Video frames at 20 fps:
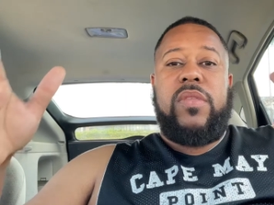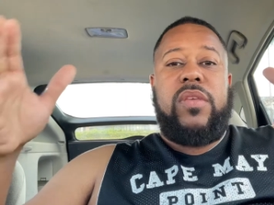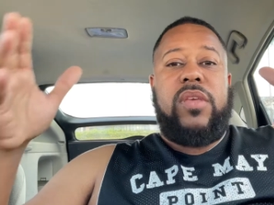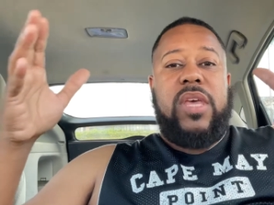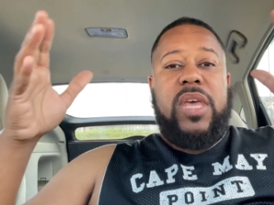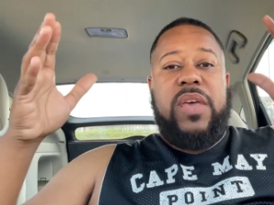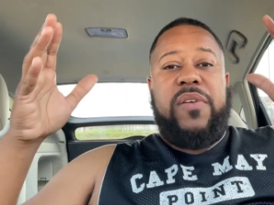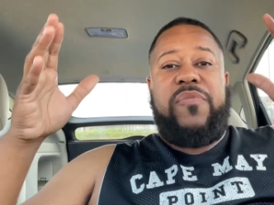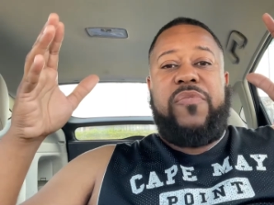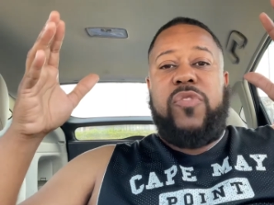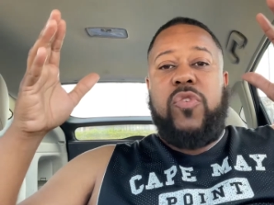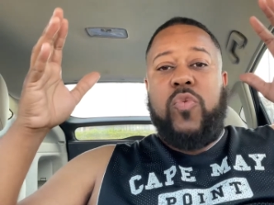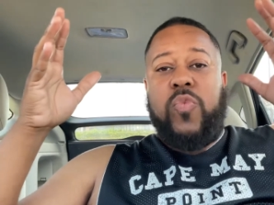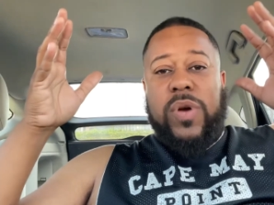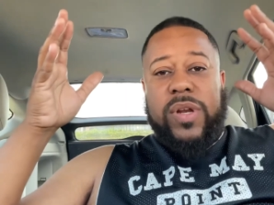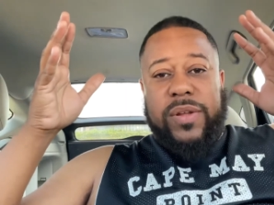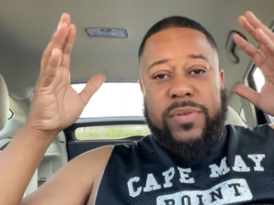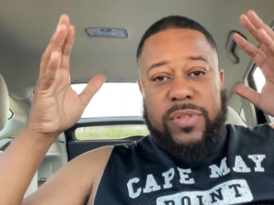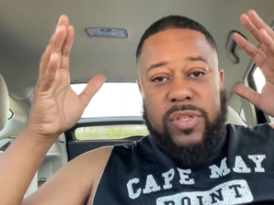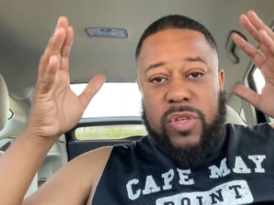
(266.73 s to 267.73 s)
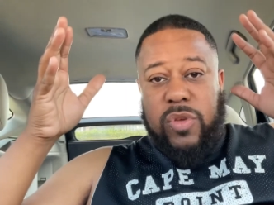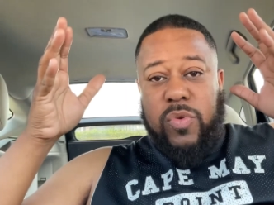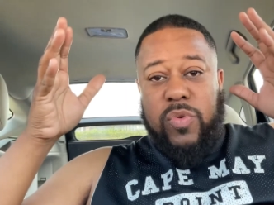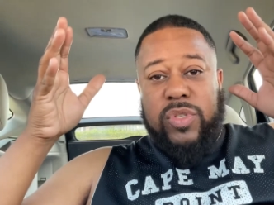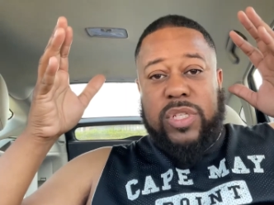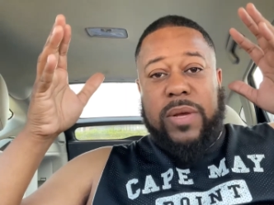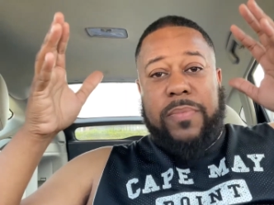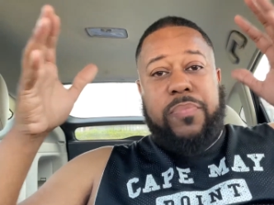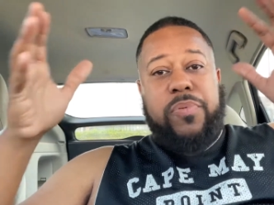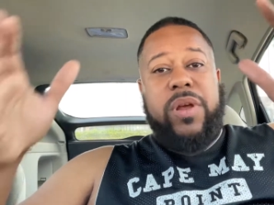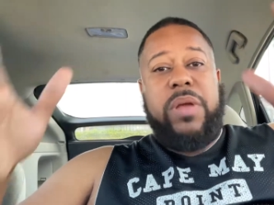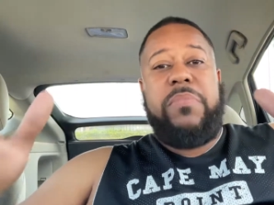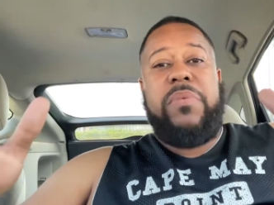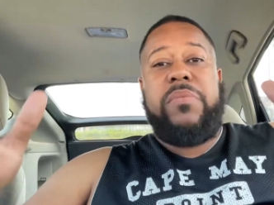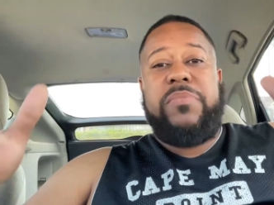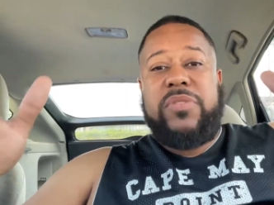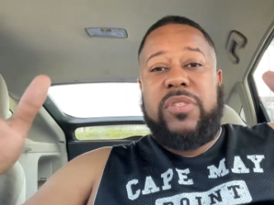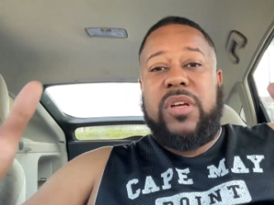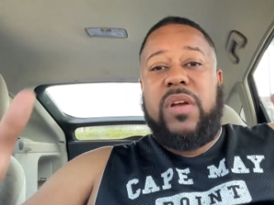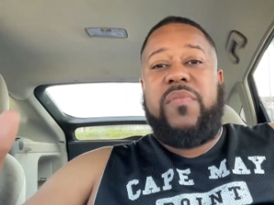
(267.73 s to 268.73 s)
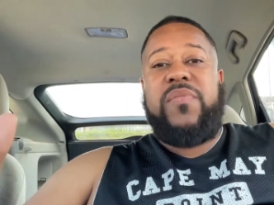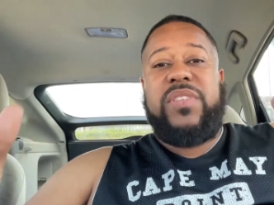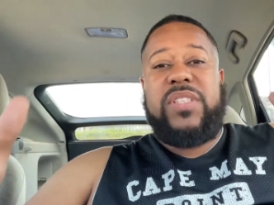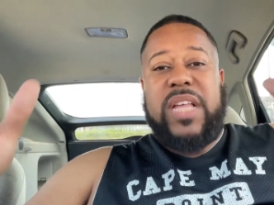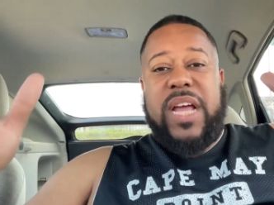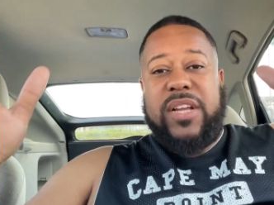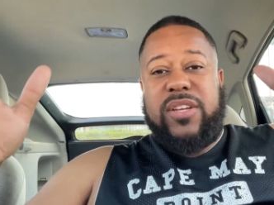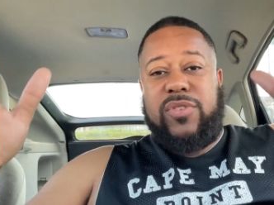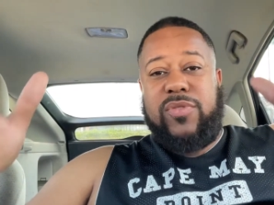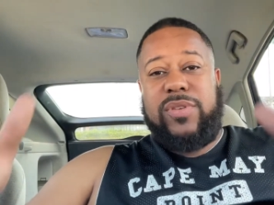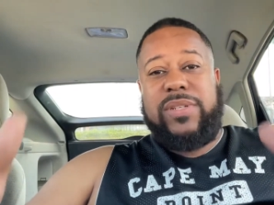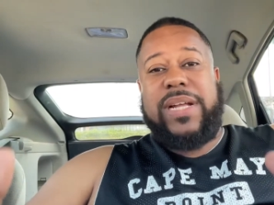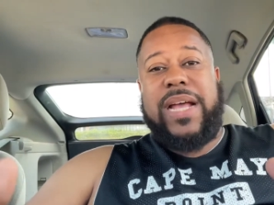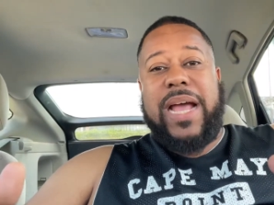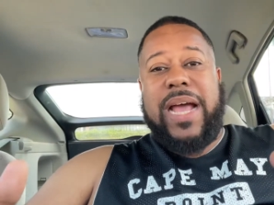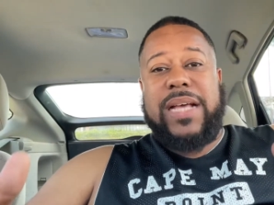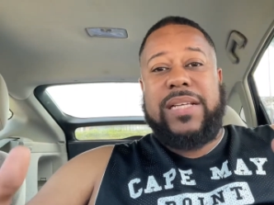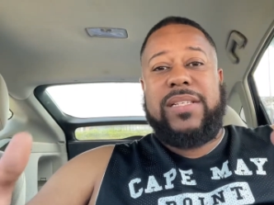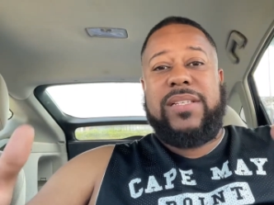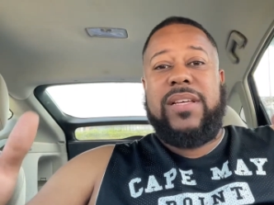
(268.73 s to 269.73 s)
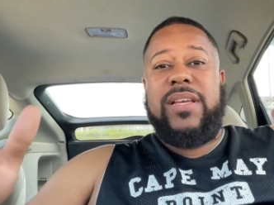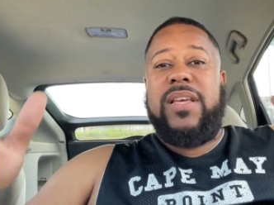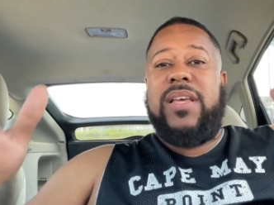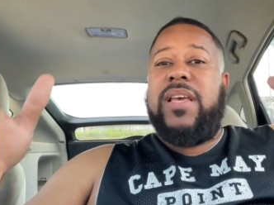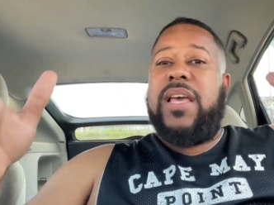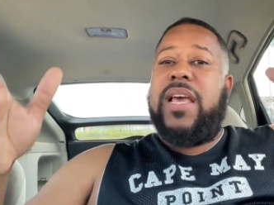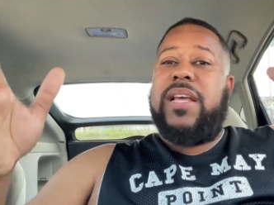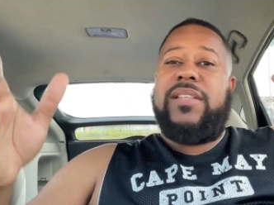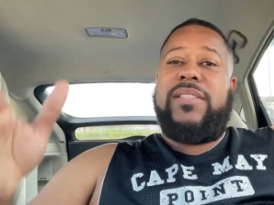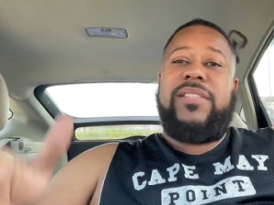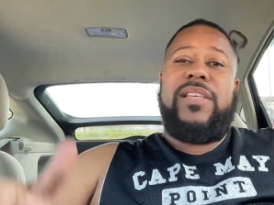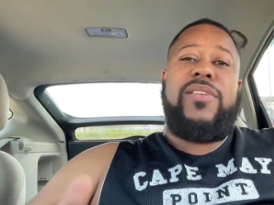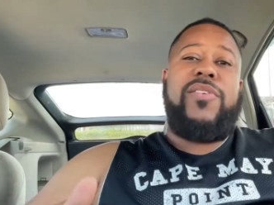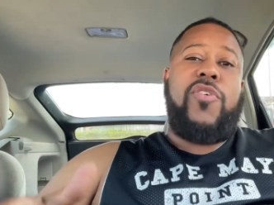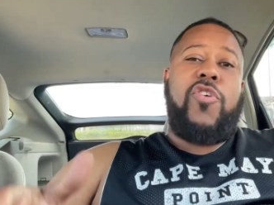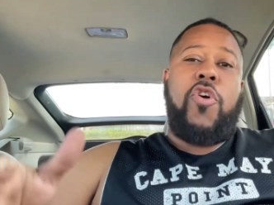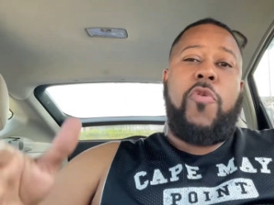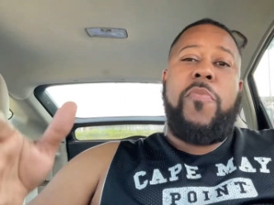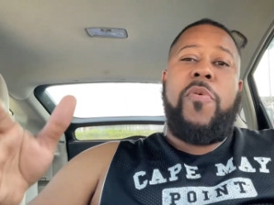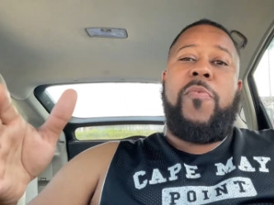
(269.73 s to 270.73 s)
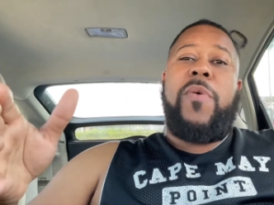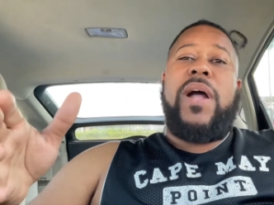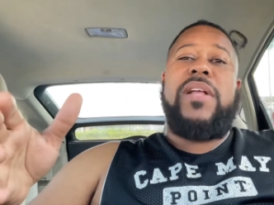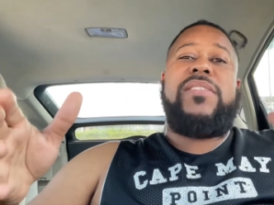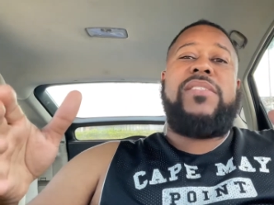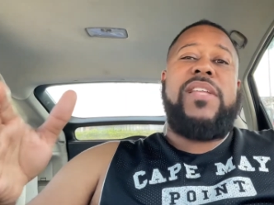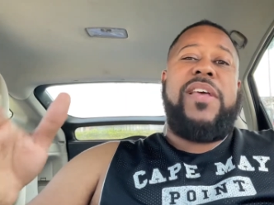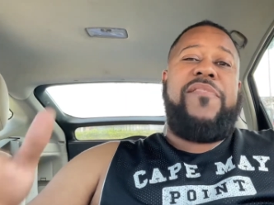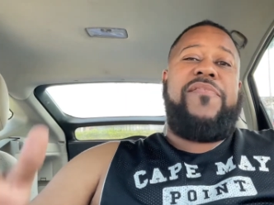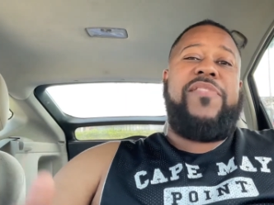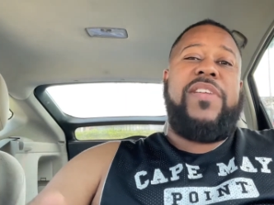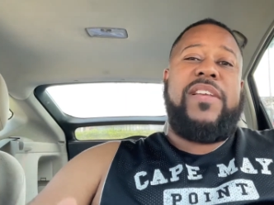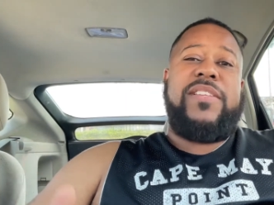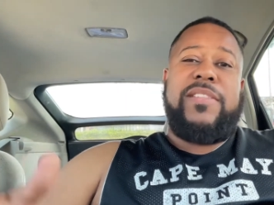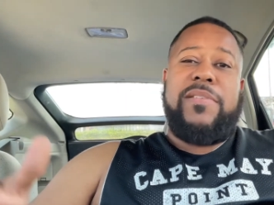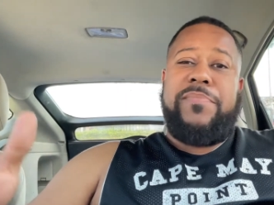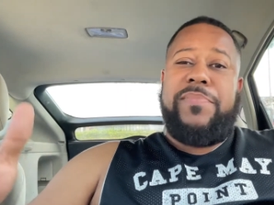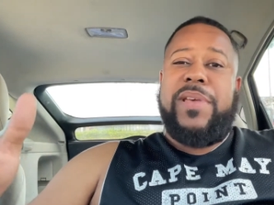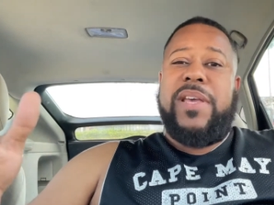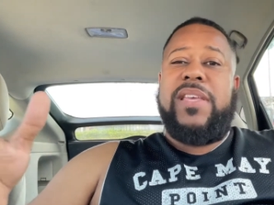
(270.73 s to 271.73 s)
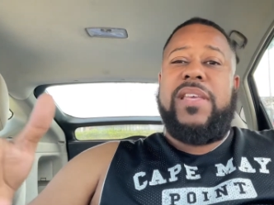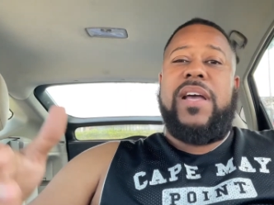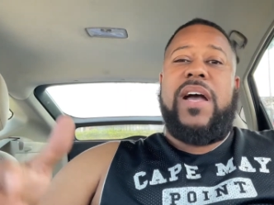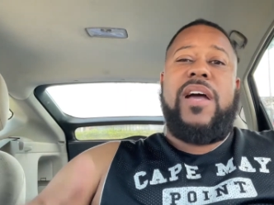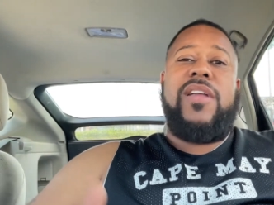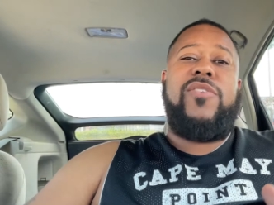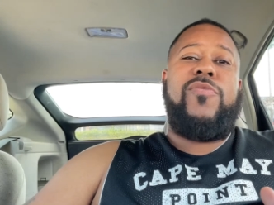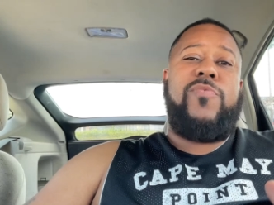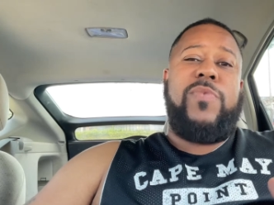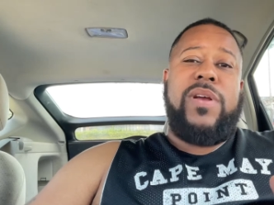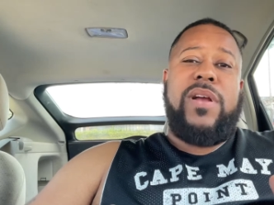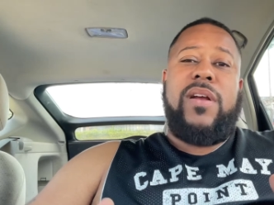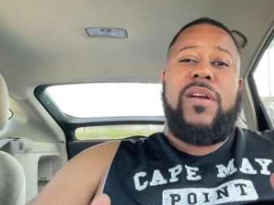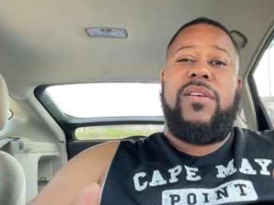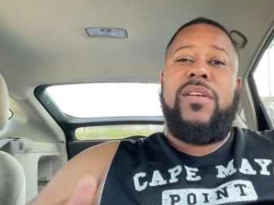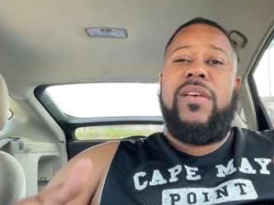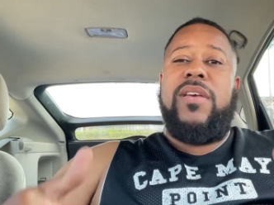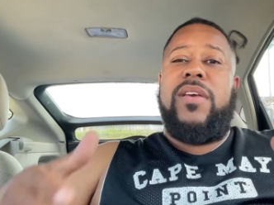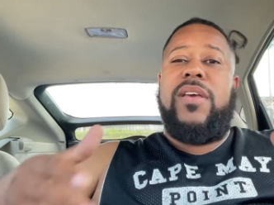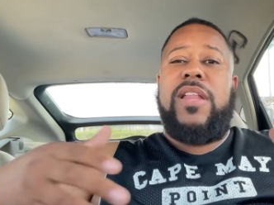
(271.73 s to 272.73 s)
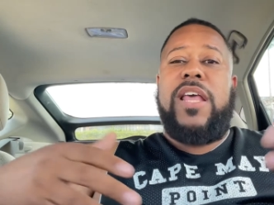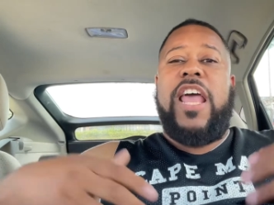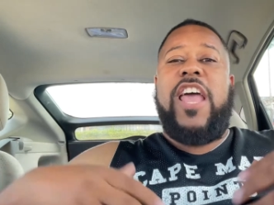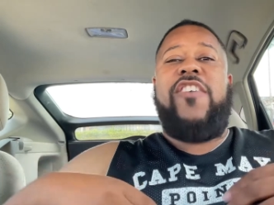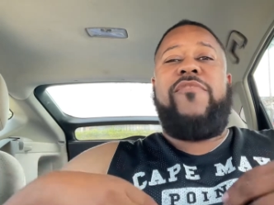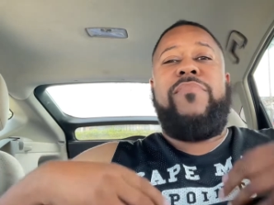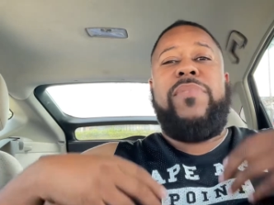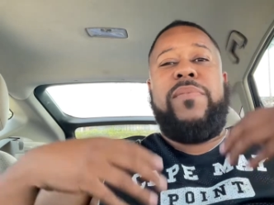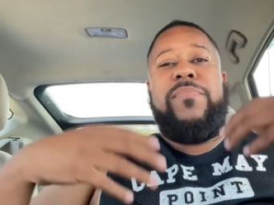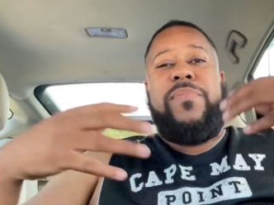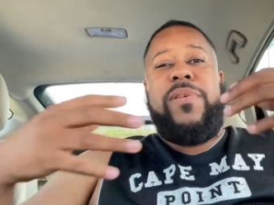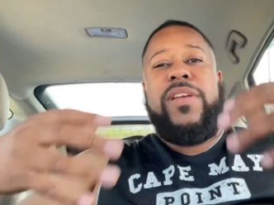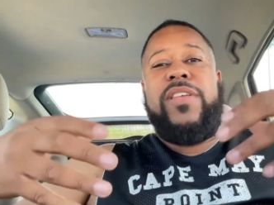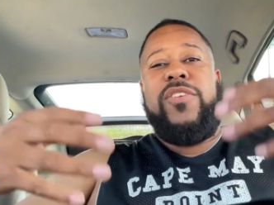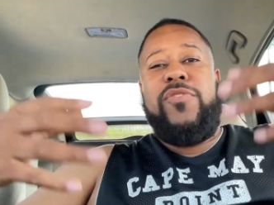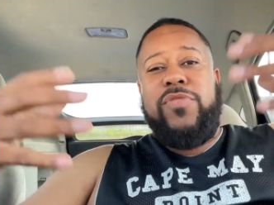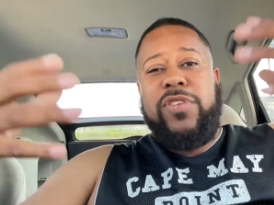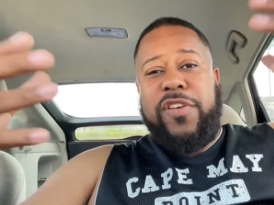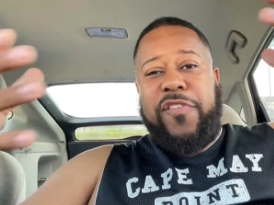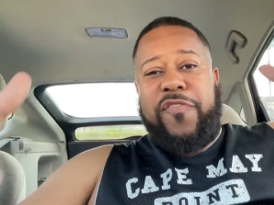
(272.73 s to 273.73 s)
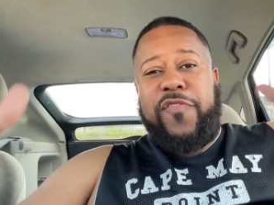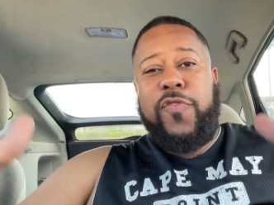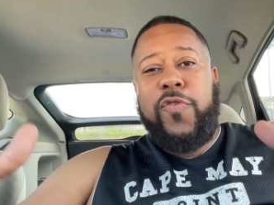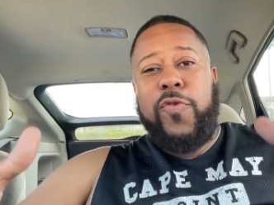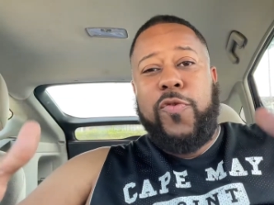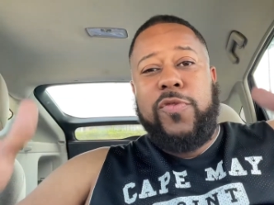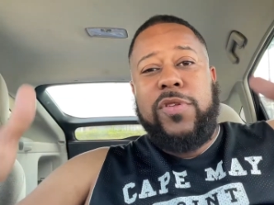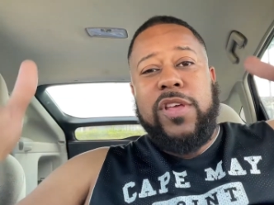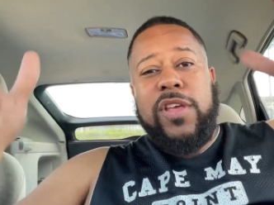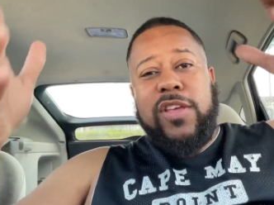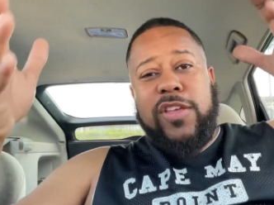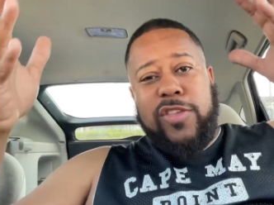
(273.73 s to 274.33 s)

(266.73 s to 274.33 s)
if you want to use a premium service like DoorDash and sit home and watch Netflix and be in your underwear and have me bring you your food,